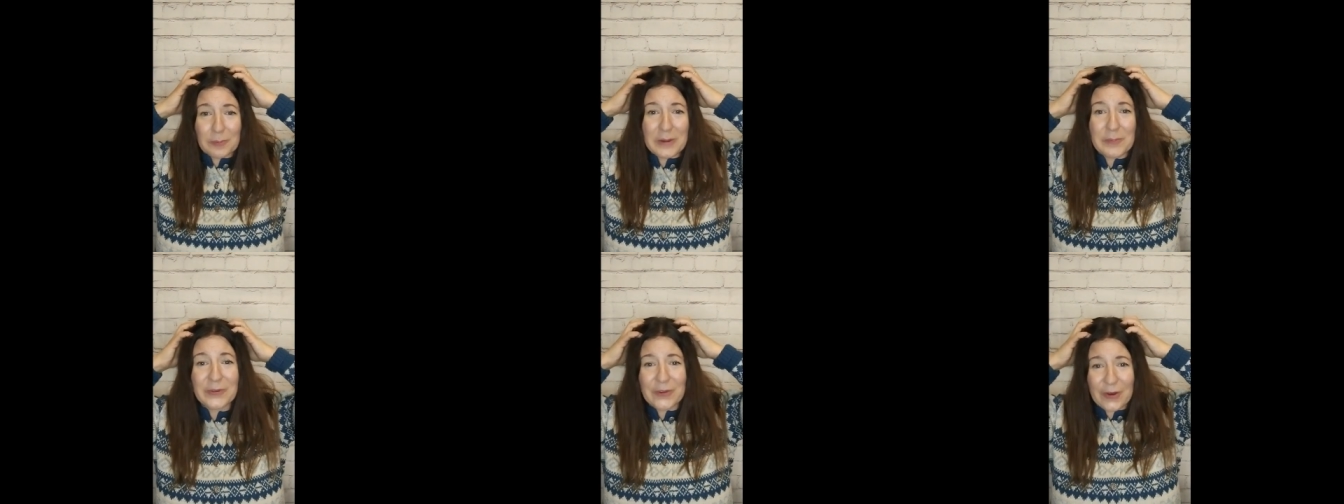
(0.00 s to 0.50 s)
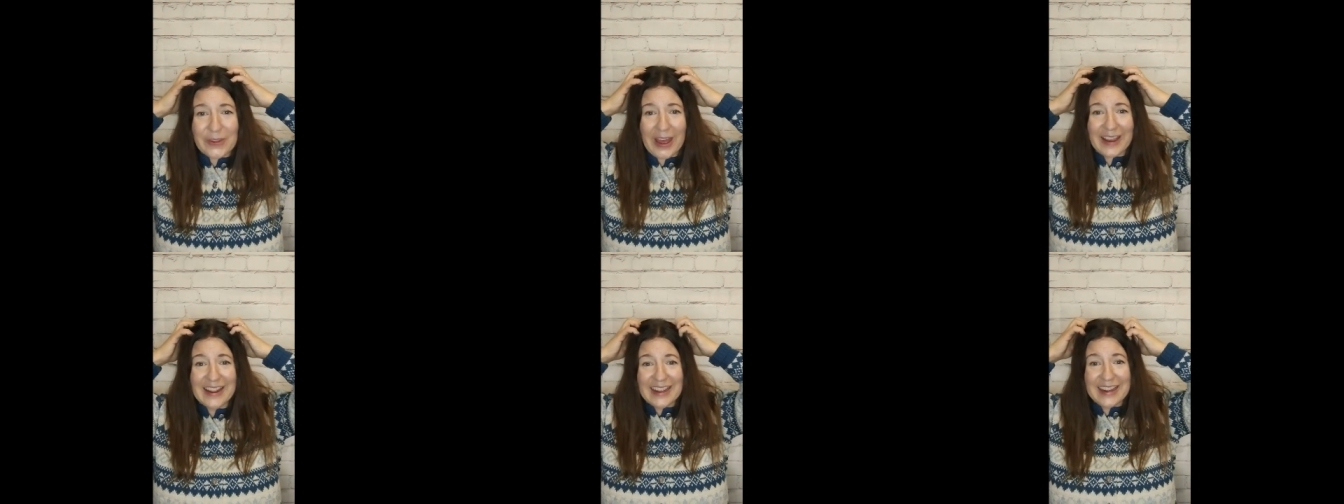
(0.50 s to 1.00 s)
so people know
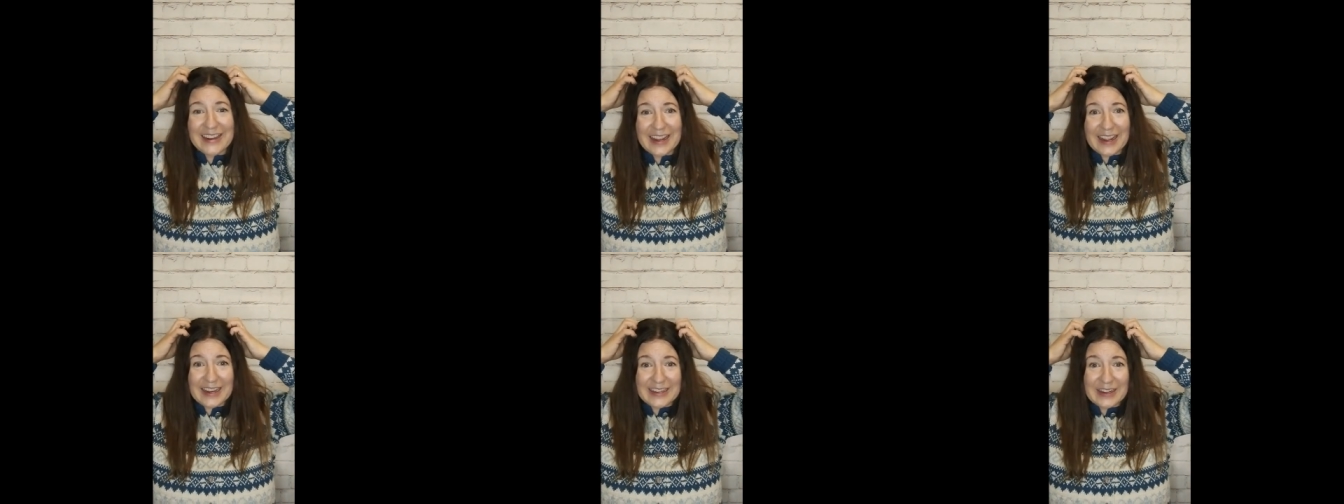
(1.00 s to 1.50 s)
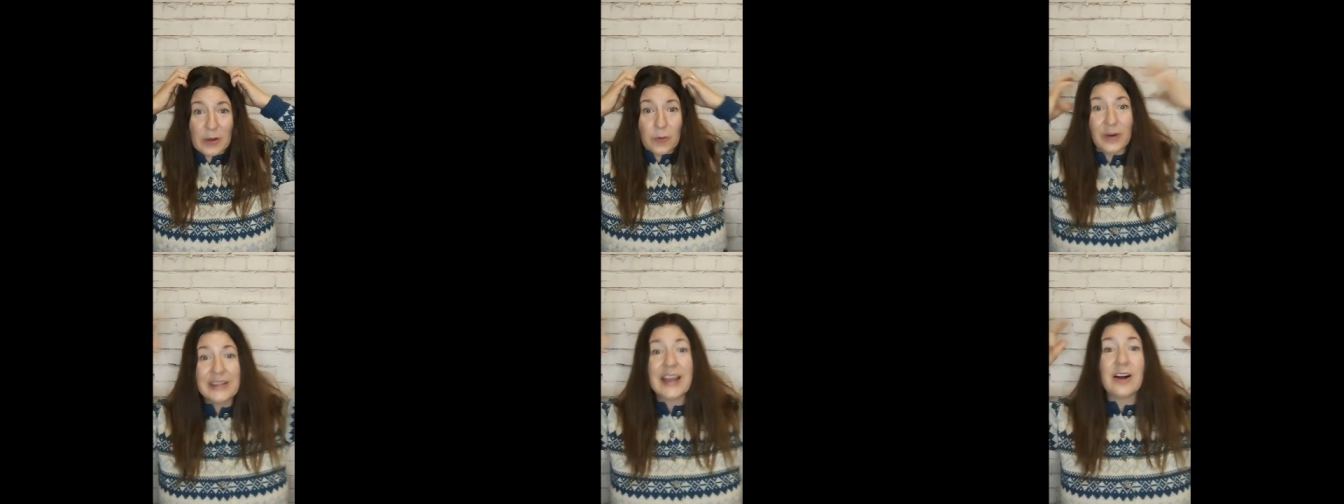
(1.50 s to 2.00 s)
that. And, and
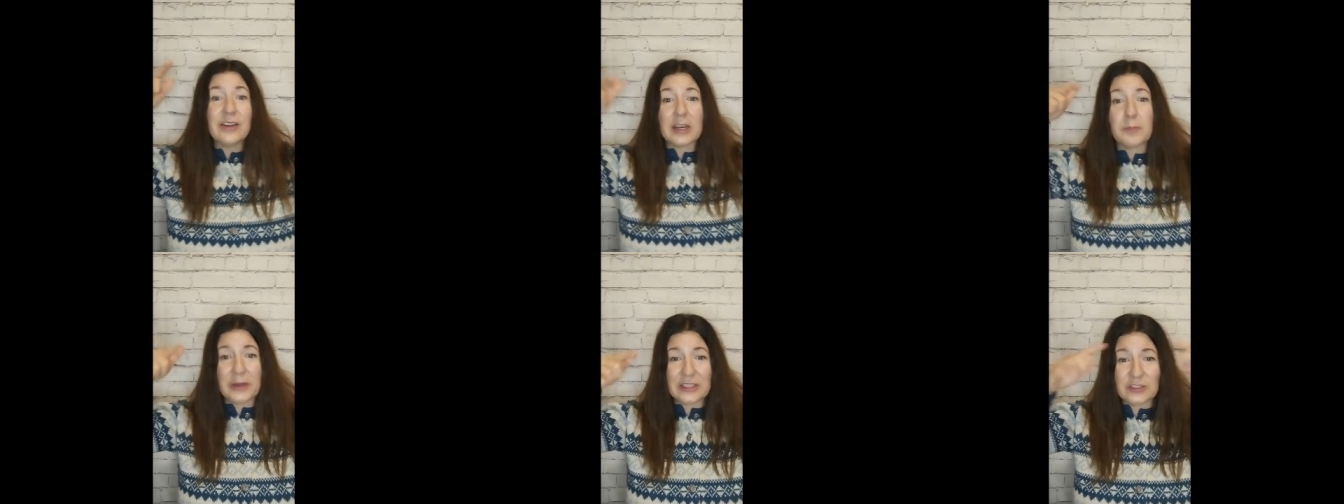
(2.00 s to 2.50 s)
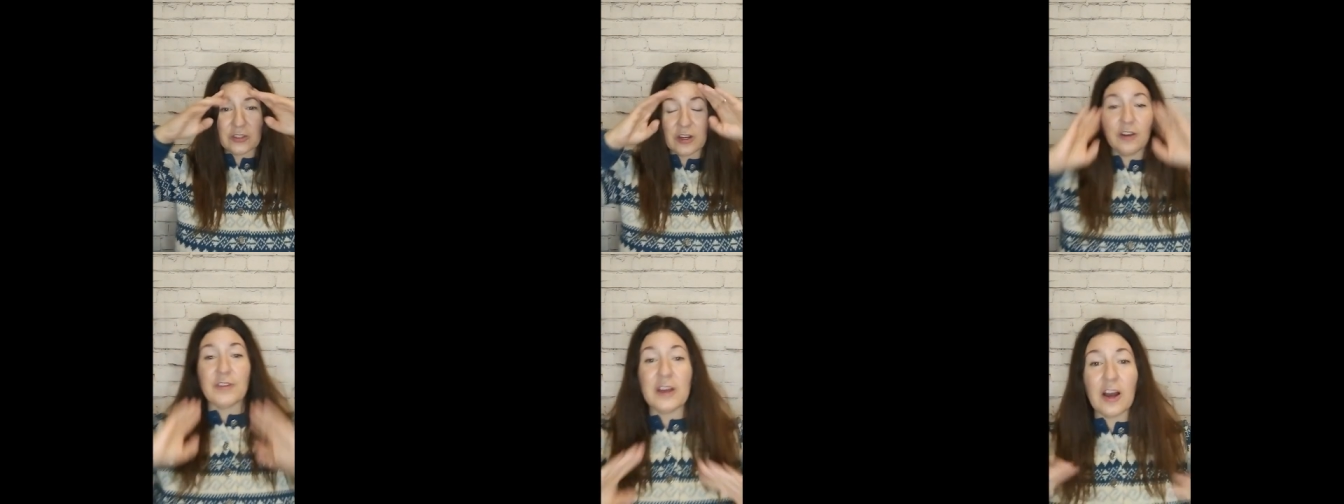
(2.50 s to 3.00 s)
one day I'll get a picture
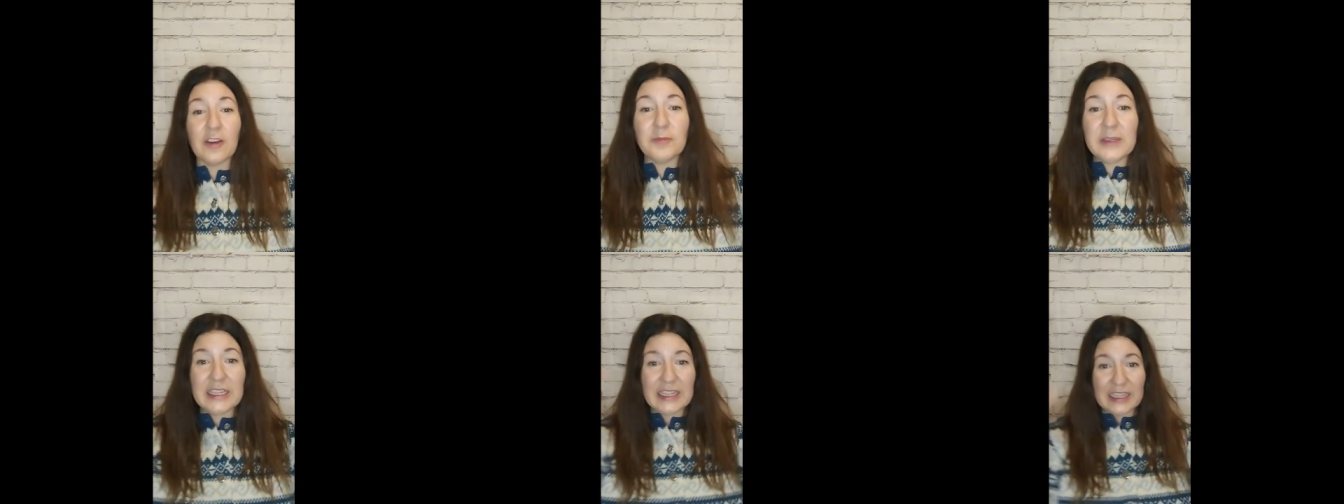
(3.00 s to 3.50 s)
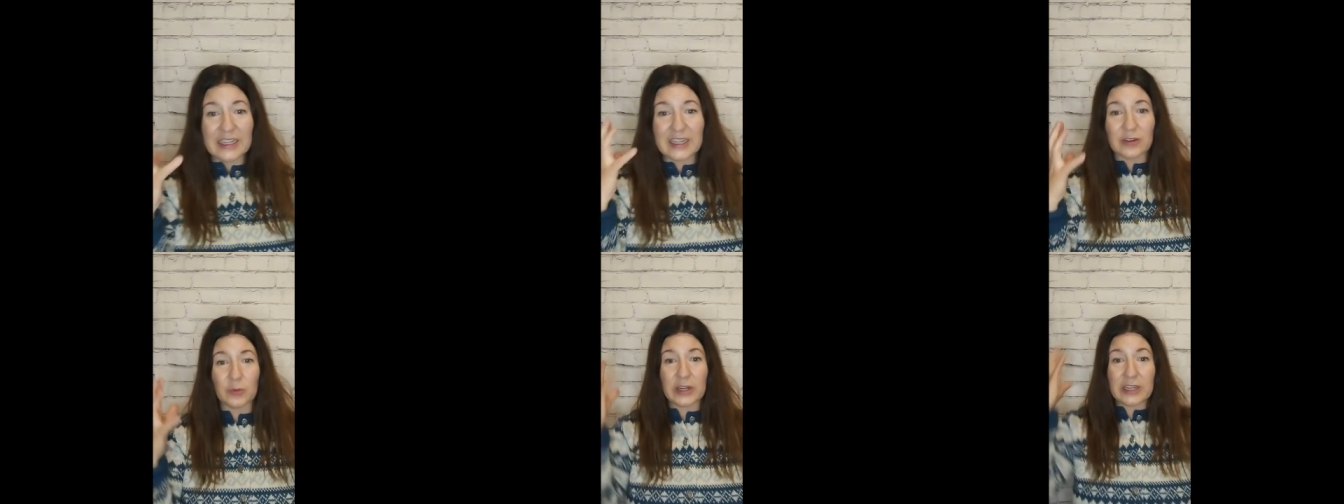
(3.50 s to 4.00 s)
of, it, of me in
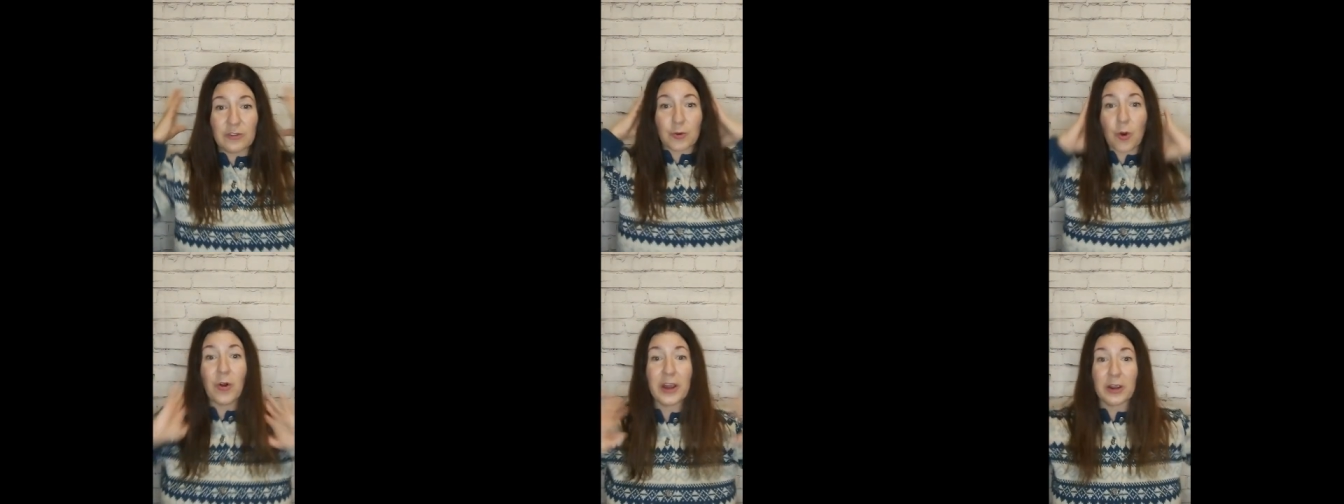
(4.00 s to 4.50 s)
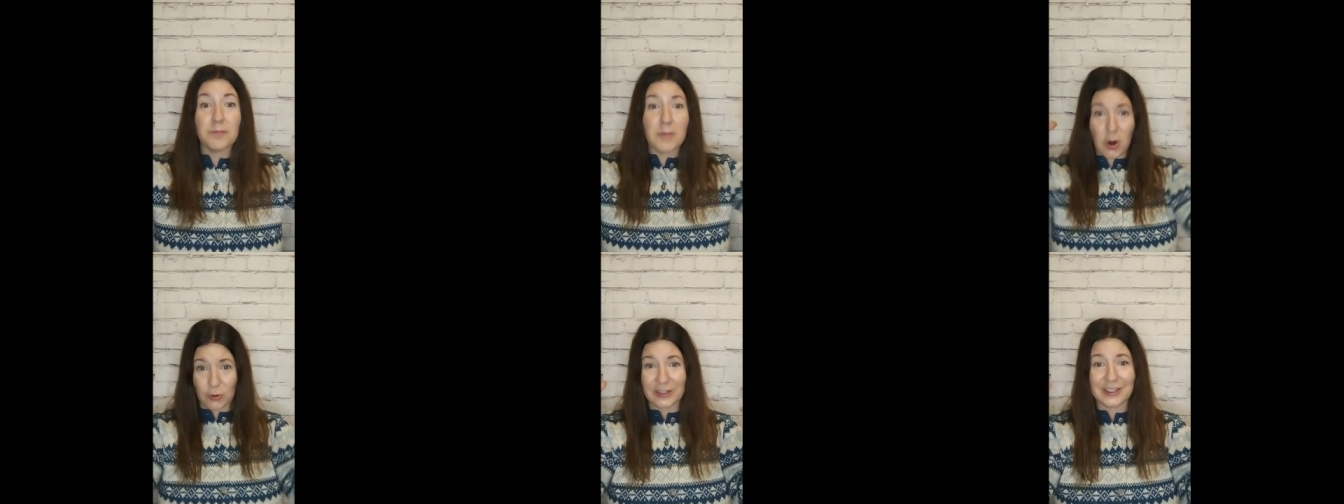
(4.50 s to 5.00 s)
it in troll hair
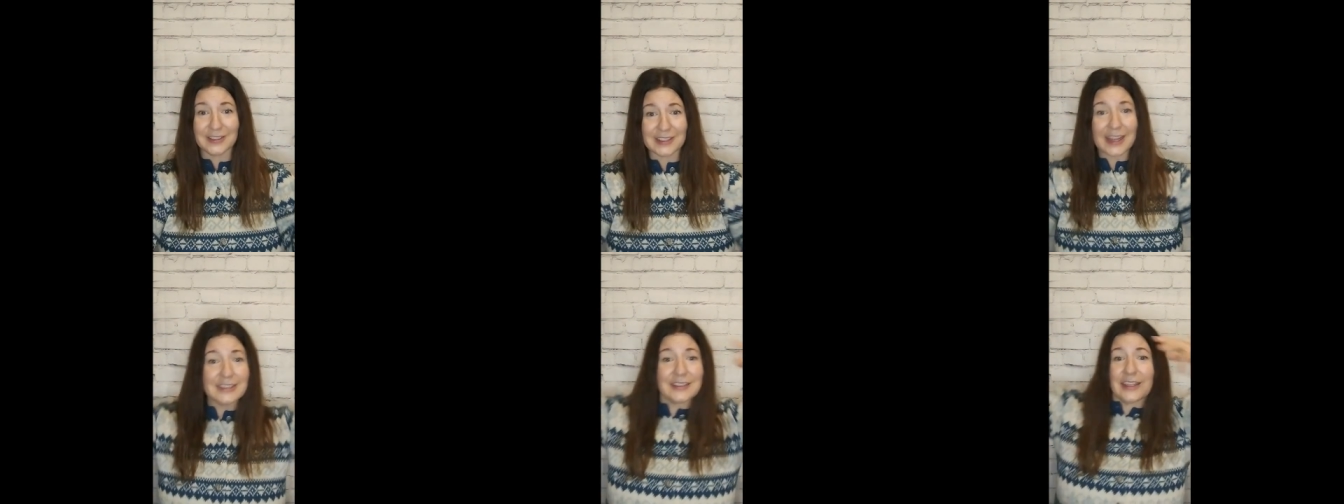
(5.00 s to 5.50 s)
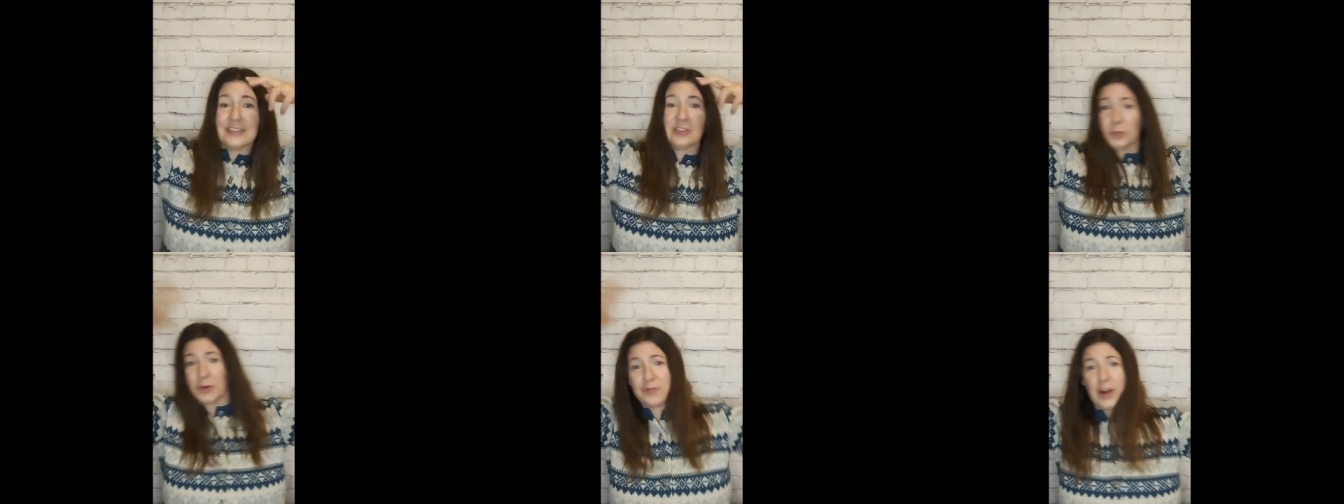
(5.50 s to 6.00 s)
mode because that is like
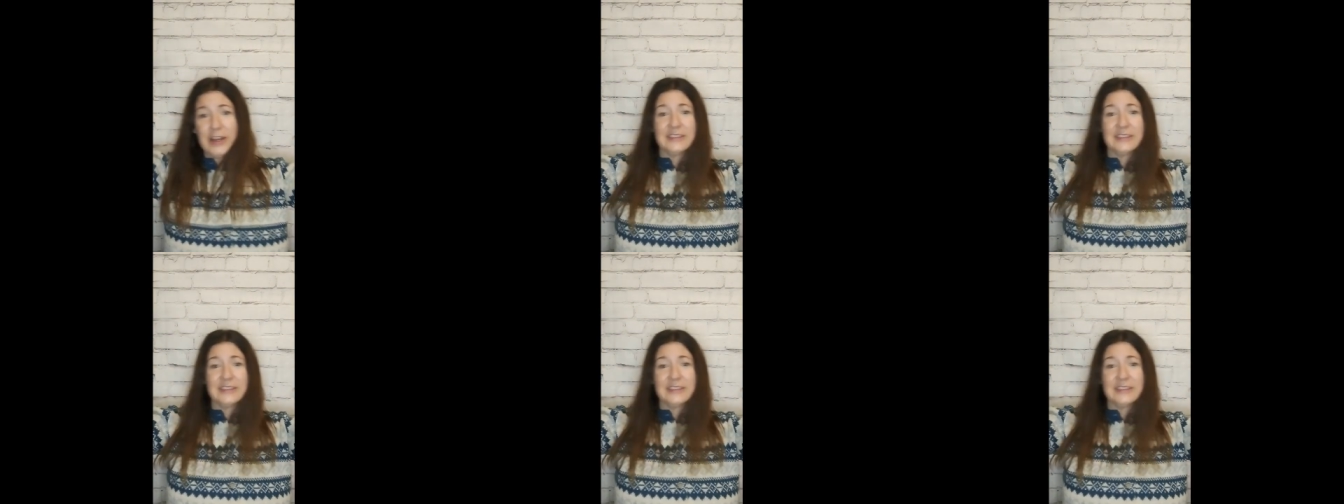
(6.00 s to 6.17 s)
super fun.